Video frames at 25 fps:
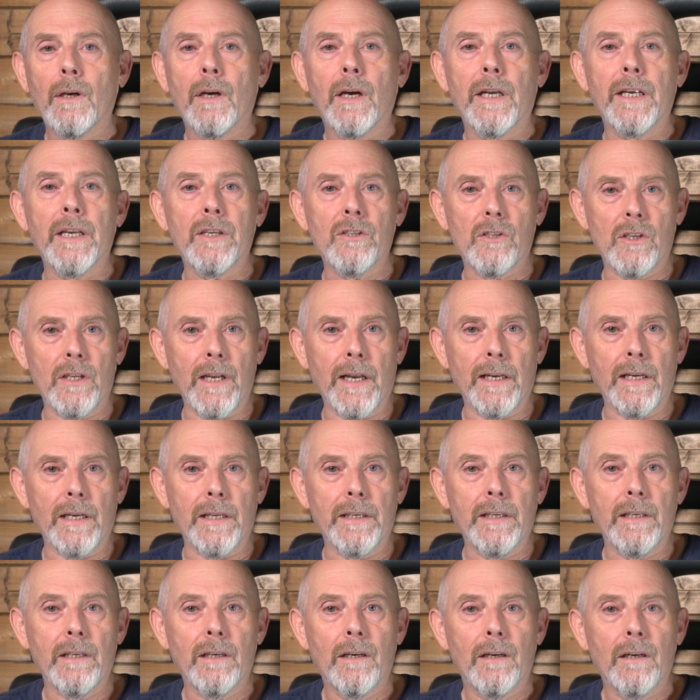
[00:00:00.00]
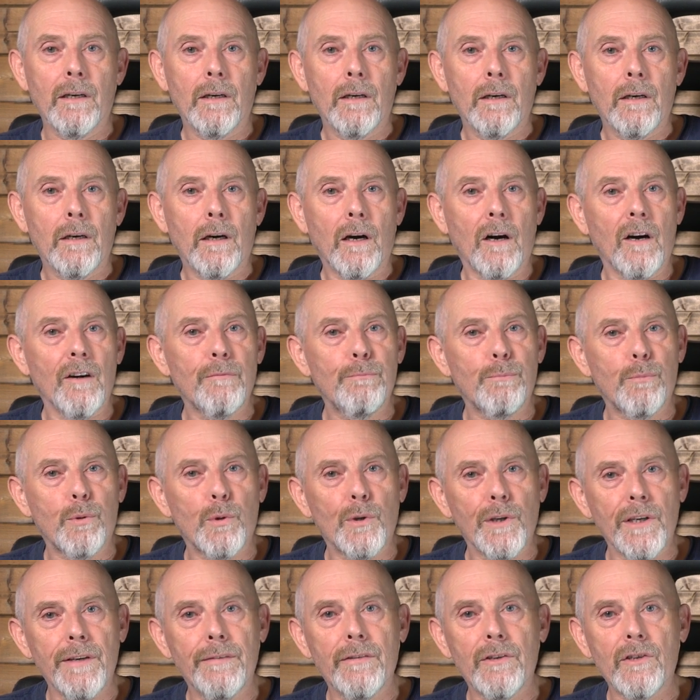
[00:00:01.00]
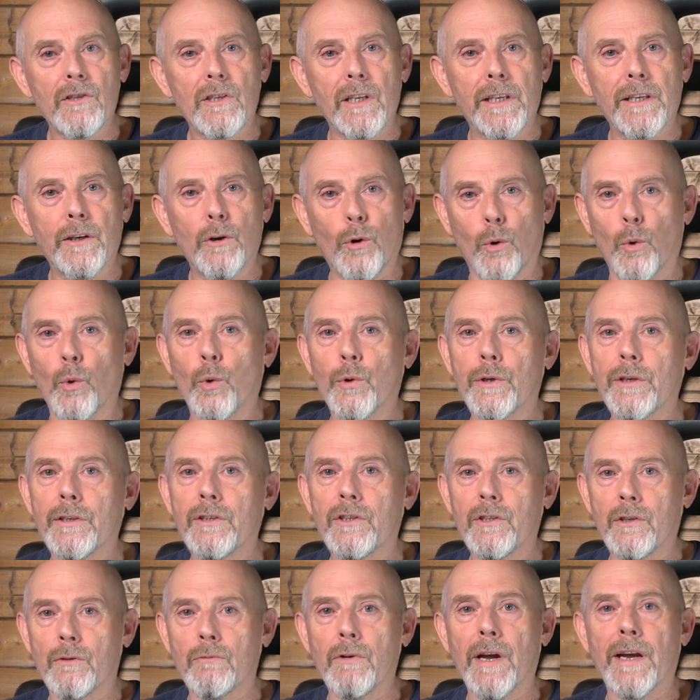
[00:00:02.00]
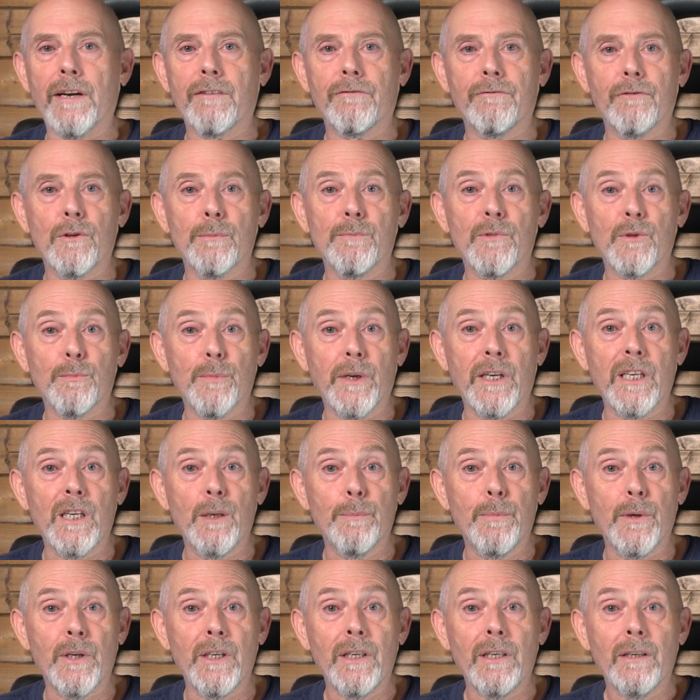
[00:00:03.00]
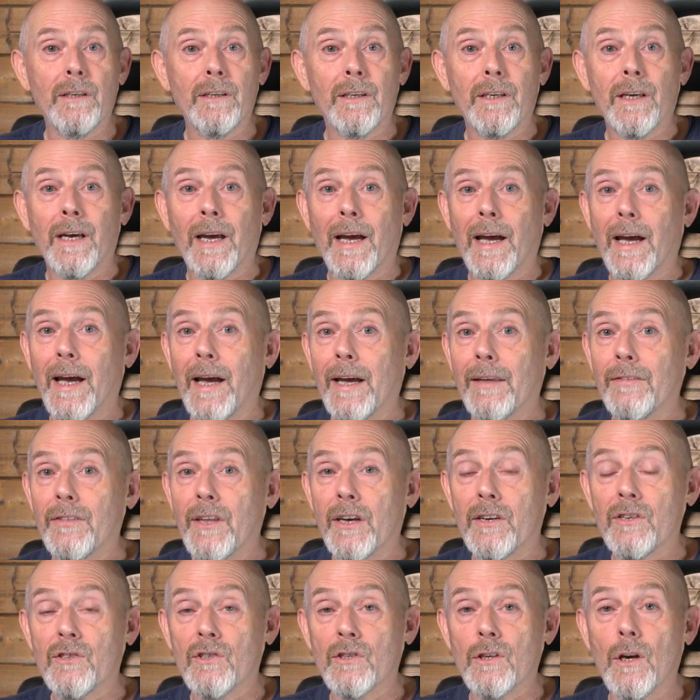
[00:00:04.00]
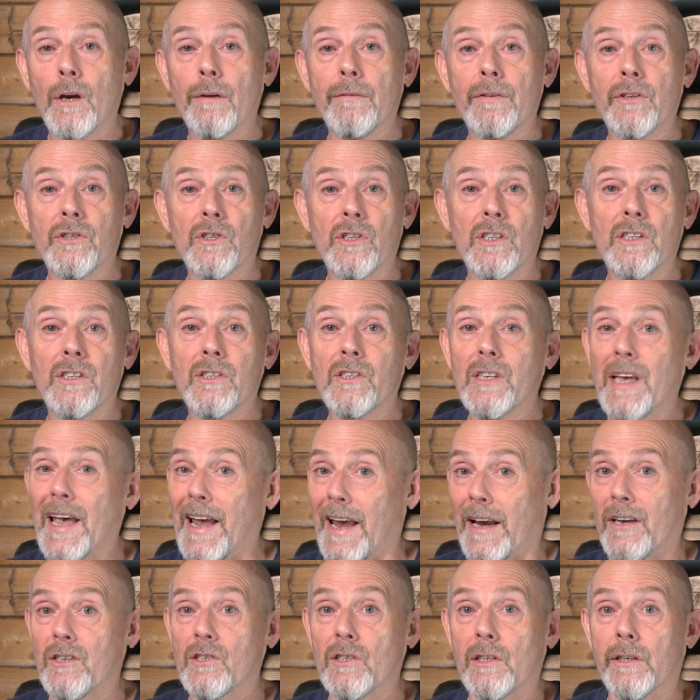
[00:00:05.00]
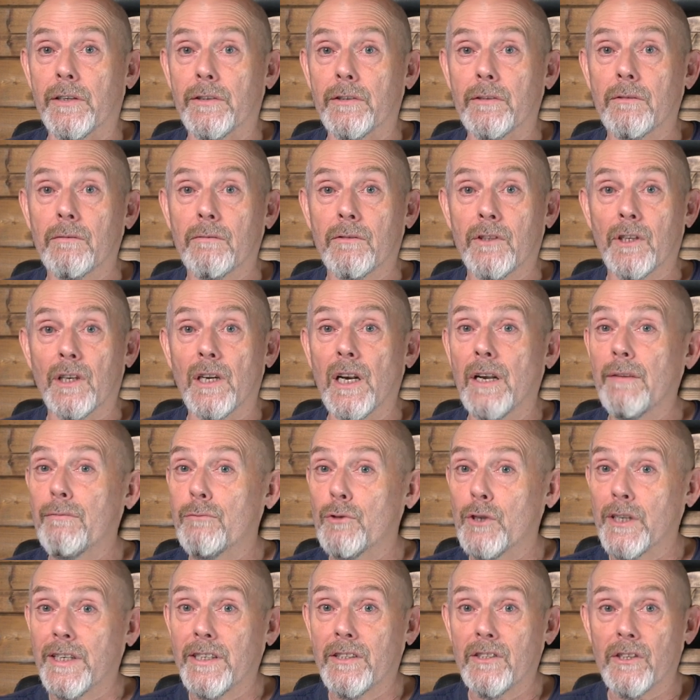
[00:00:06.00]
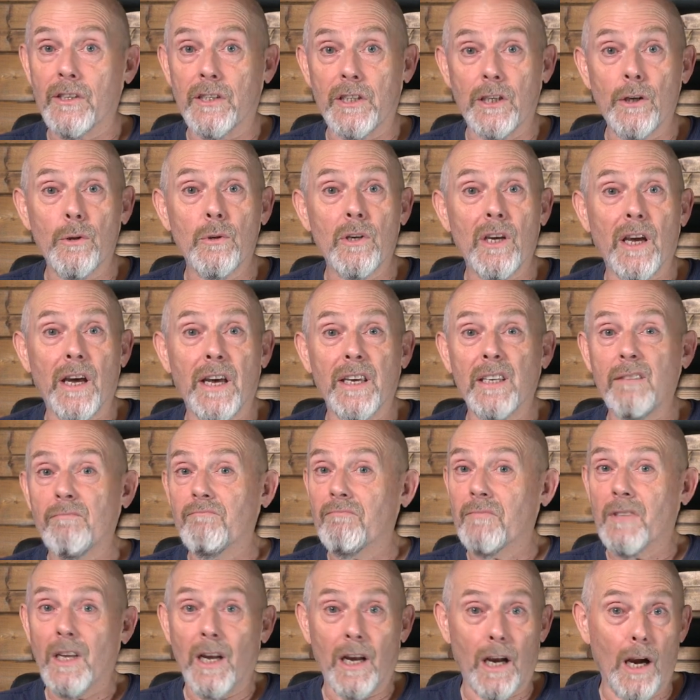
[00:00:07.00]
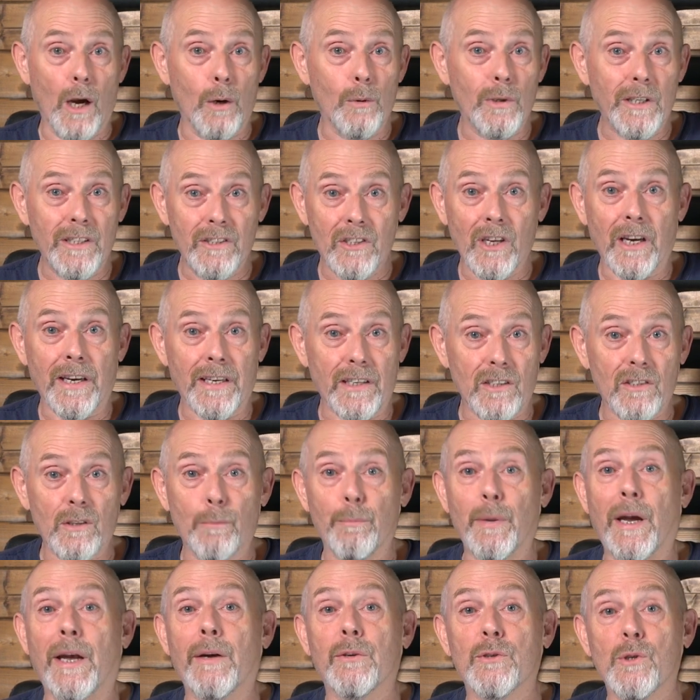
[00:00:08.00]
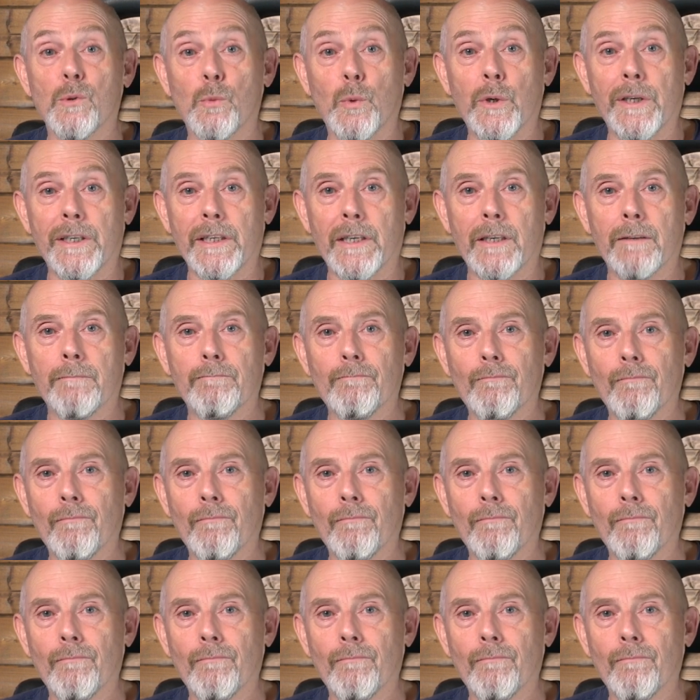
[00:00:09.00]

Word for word: And incidentally, I previously ordered direct from SpeedyBee and their service is excellent. Delivery to the UK only takes about a week.